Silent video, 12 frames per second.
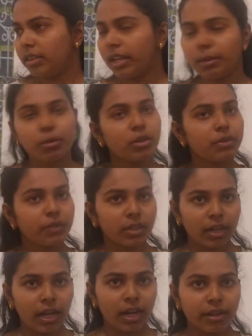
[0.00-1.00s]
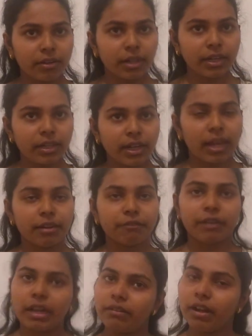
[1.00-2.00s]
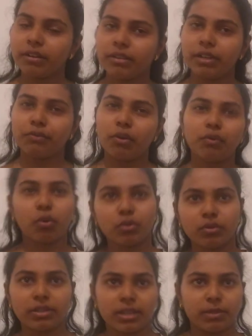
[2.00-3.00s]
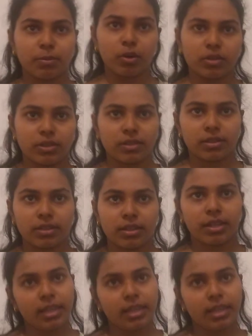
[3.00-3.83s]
3 books for 300 and 500 for 4 to 6 books.